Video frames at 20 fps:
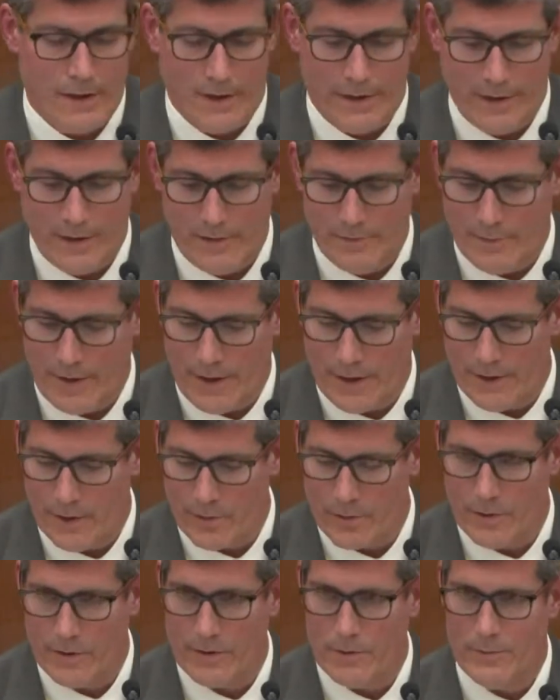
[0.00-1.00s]
I
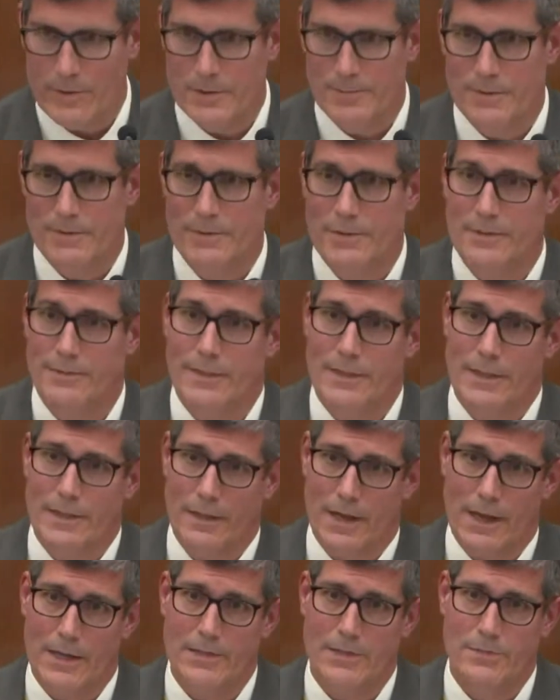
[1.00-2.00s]
don't know that we specifically
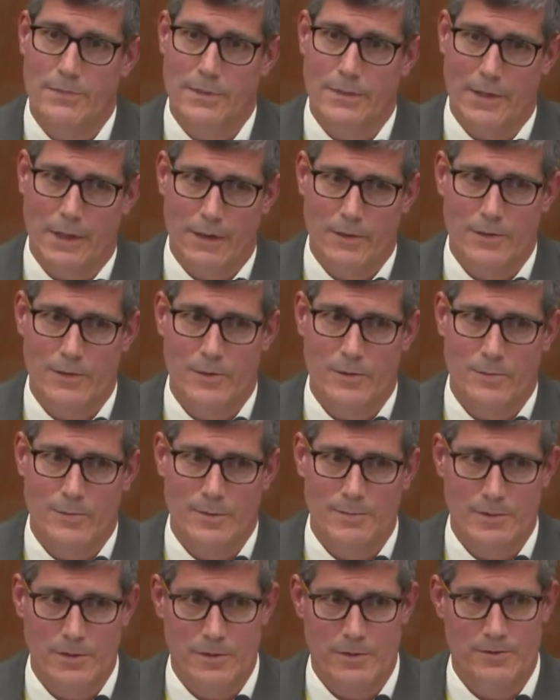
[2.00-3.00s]
got to it, counselor,
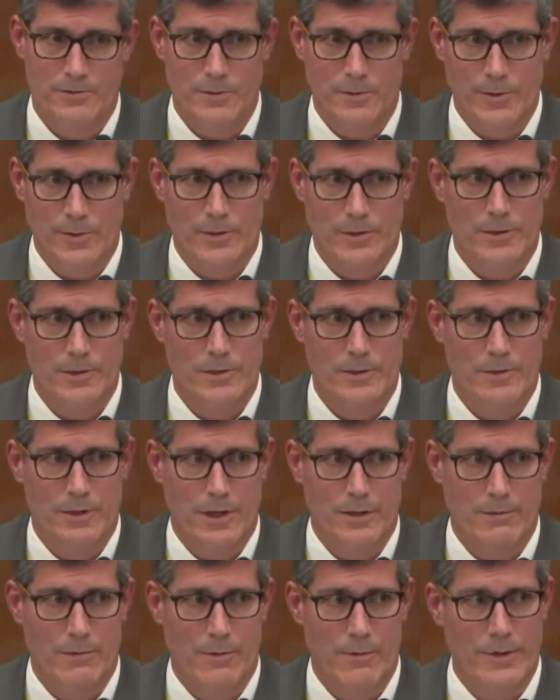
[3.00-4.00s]
but Mr. Floyd also
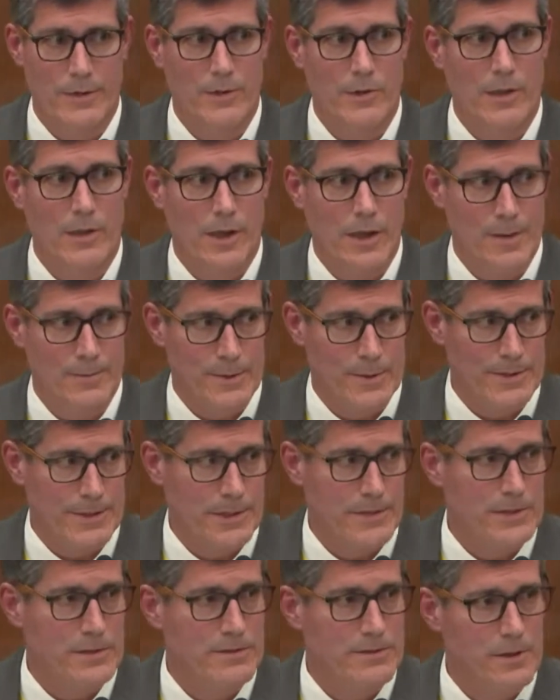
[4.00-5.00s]
had what we call
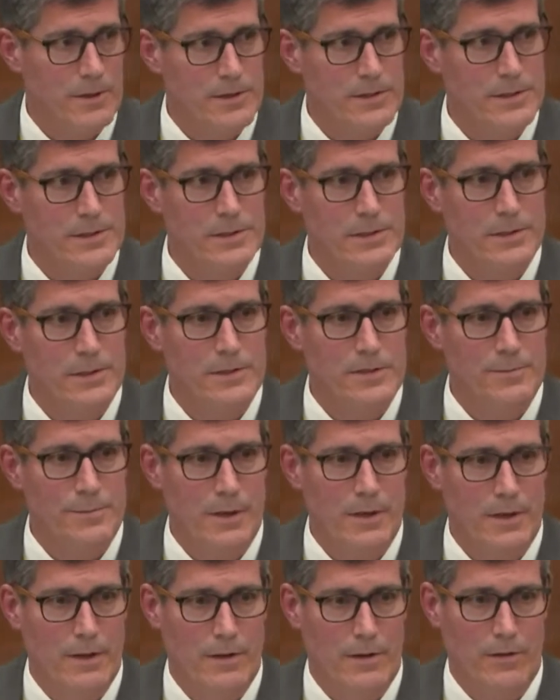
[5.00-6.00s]
hypertensive heart disease,
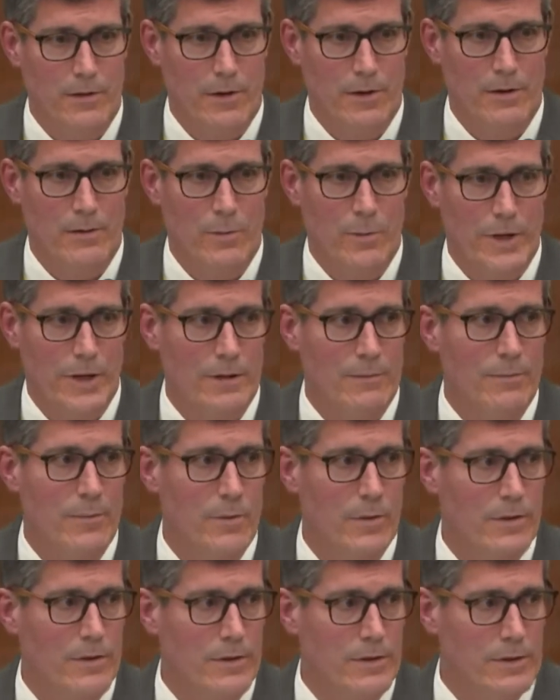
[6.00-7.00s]
meaning his heart weighed
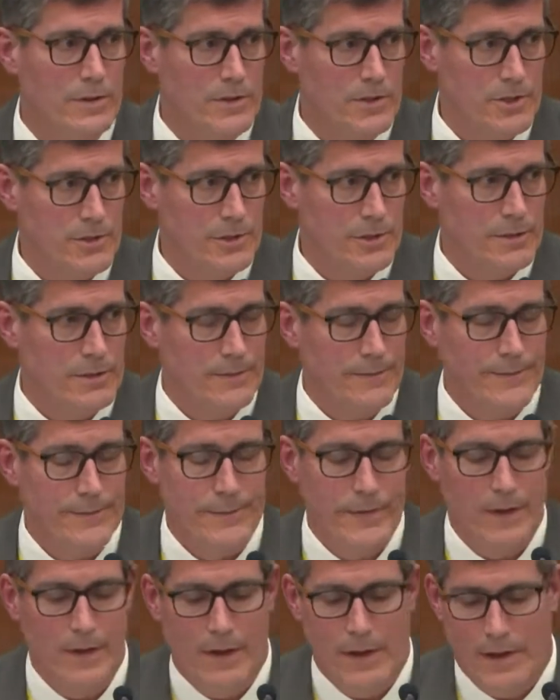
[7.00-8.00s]
more than it should.
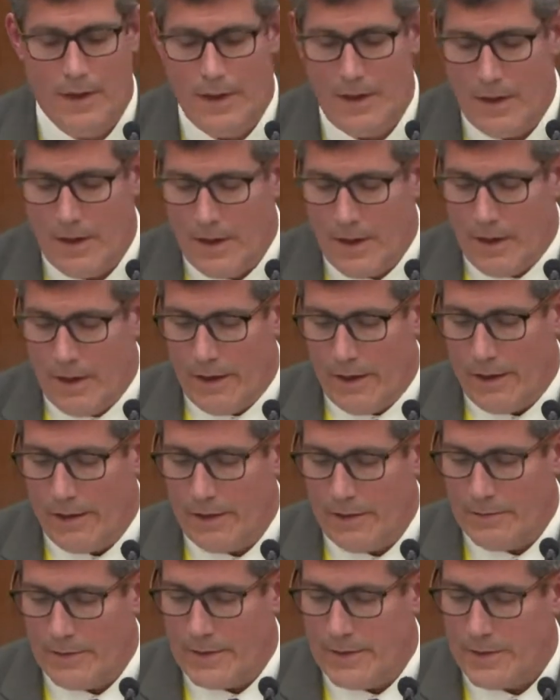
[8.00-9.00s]

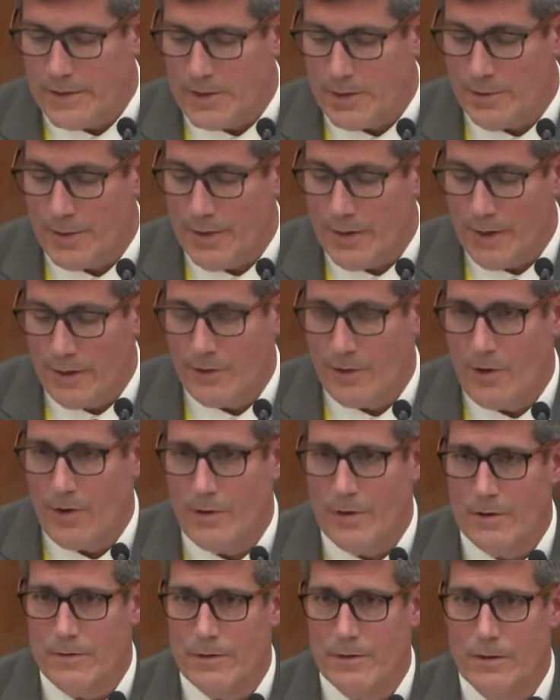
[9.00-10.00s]
So he has a
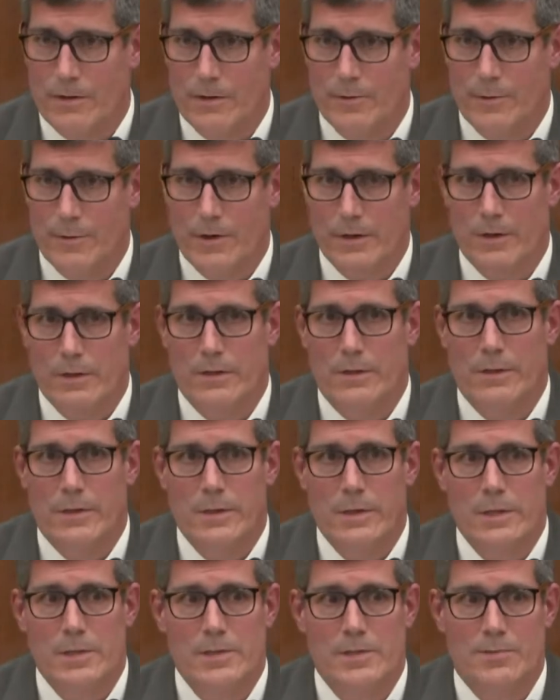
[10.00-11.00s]
heart that already
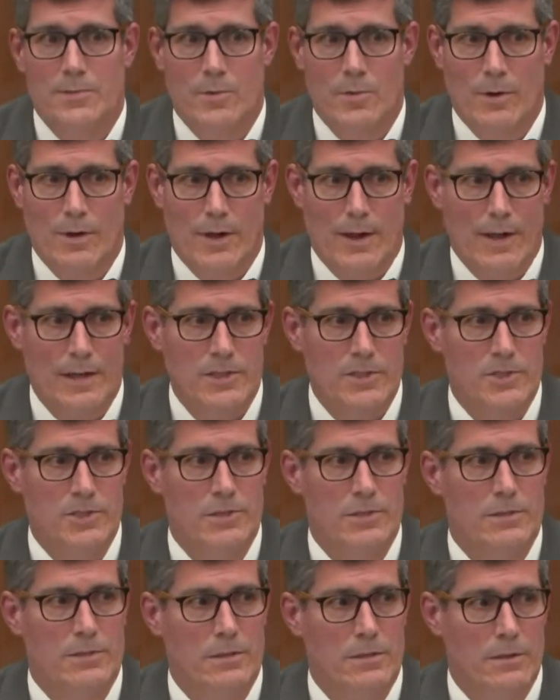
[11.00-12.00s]
needs more
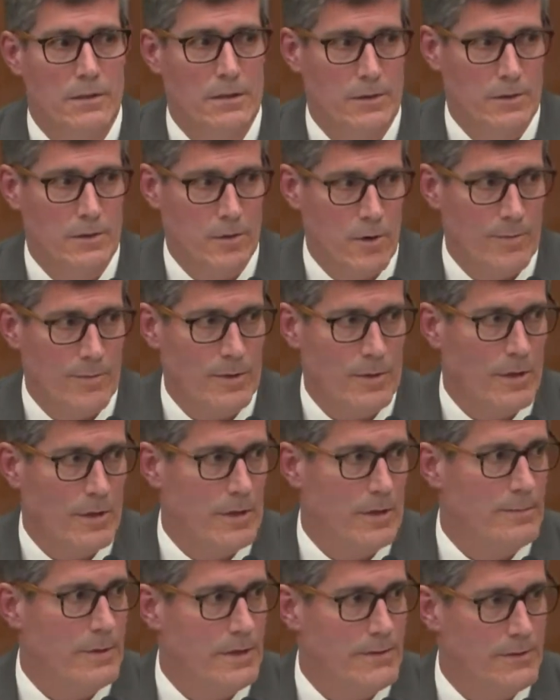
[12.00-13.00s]
oxygen than a normal
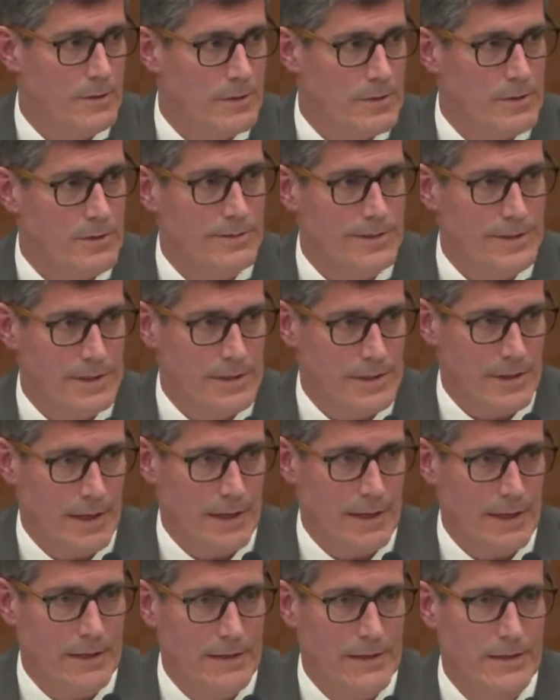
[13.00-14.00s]
heart by virtue of its
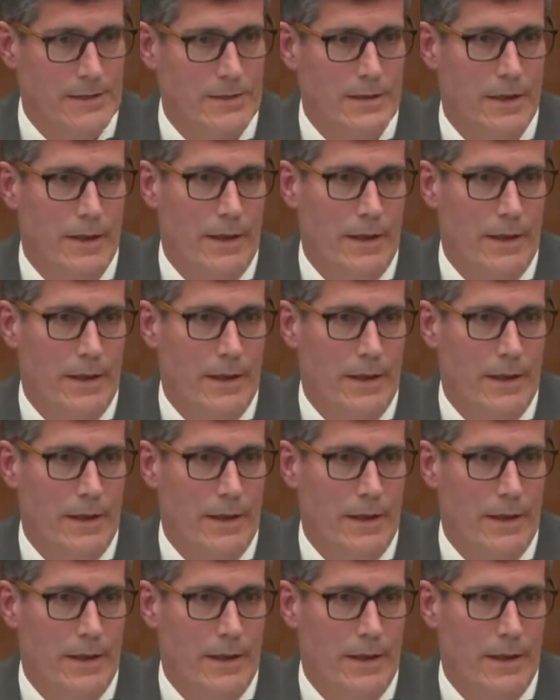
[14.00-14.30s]
size,